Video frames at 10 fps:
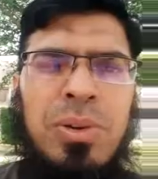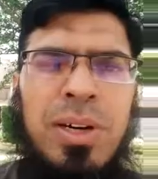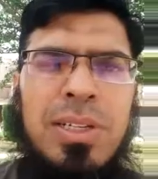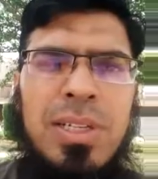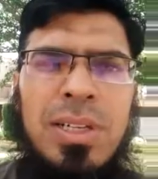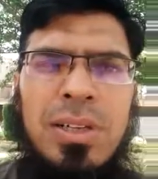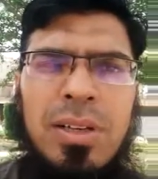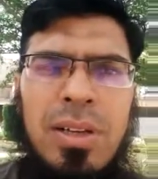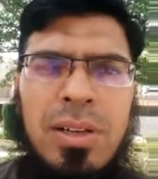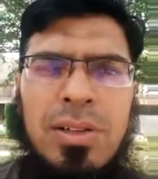runs
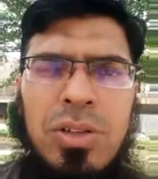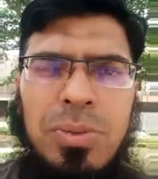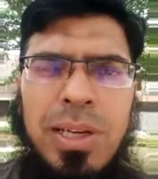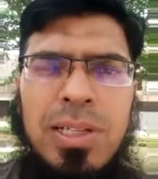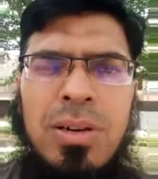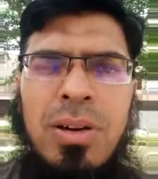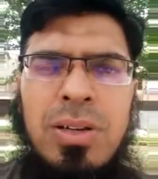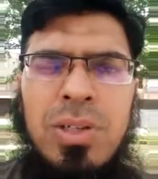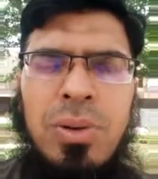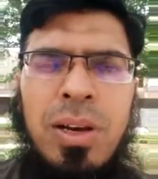to
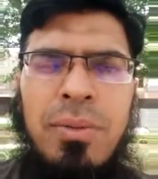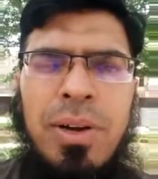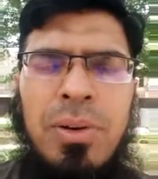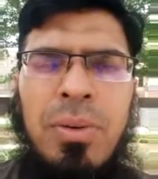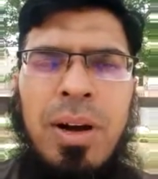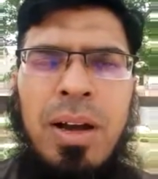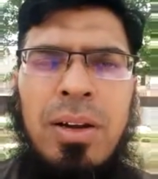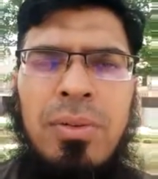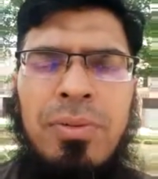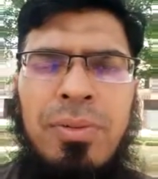Pakistan. So 11
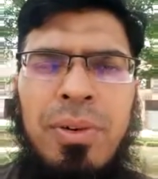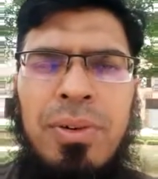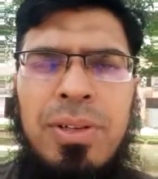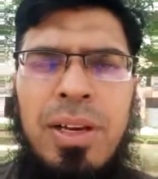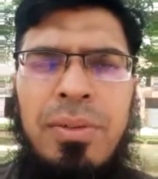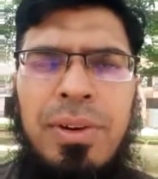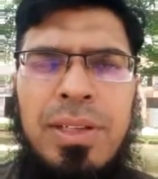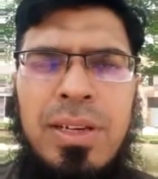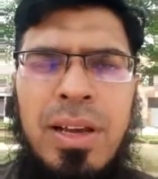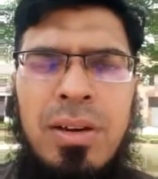required of 4
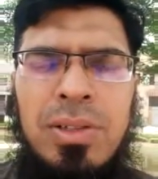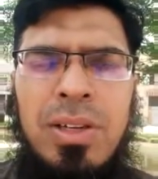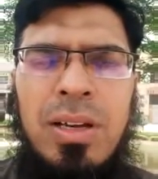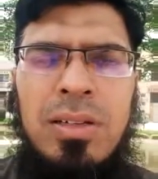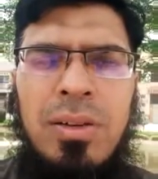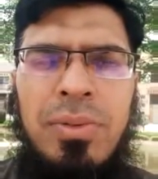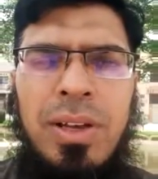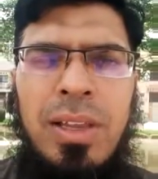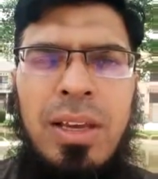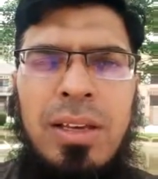deliveries now. Shaheen
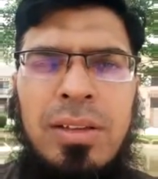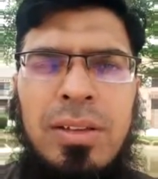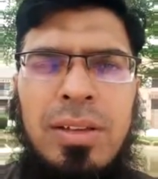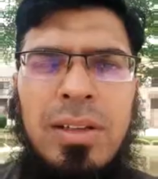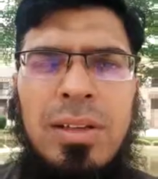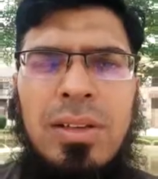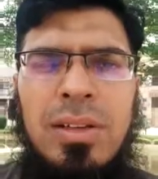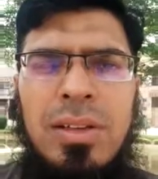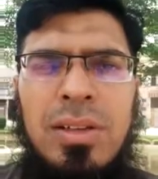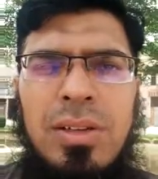Shabredi
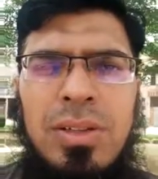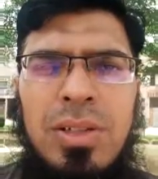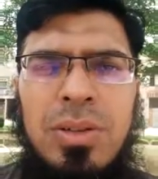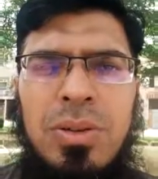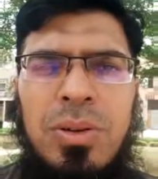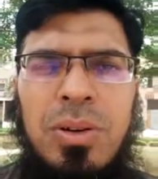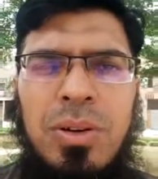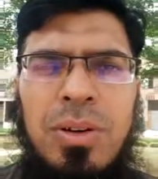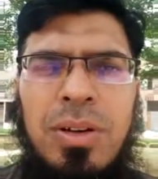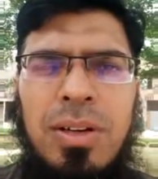
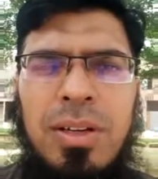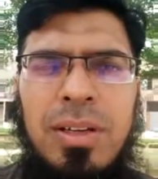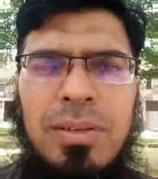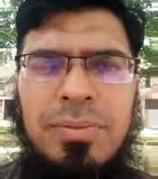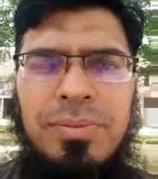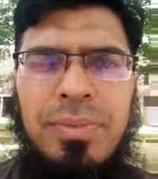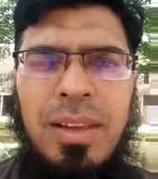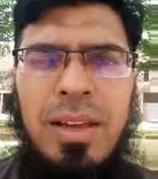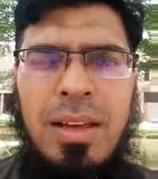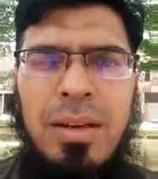to
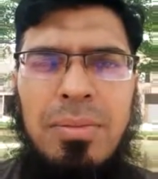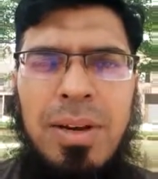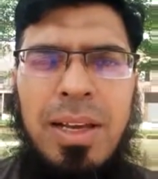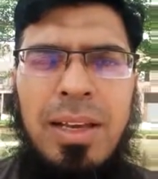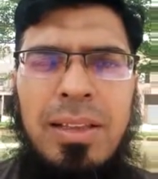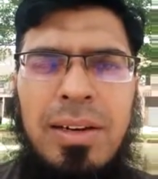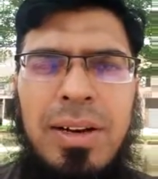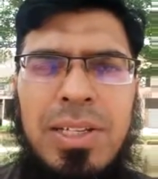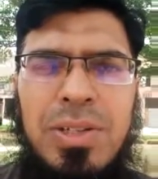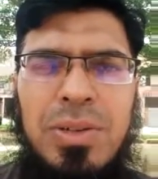play the
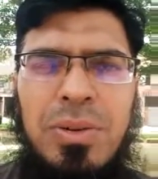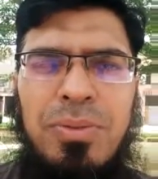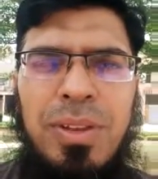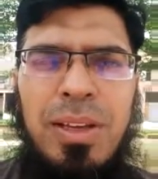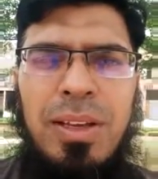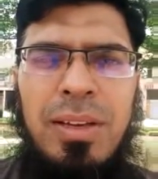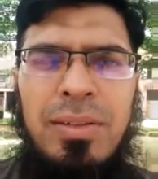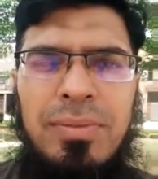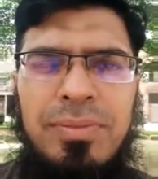rest of the.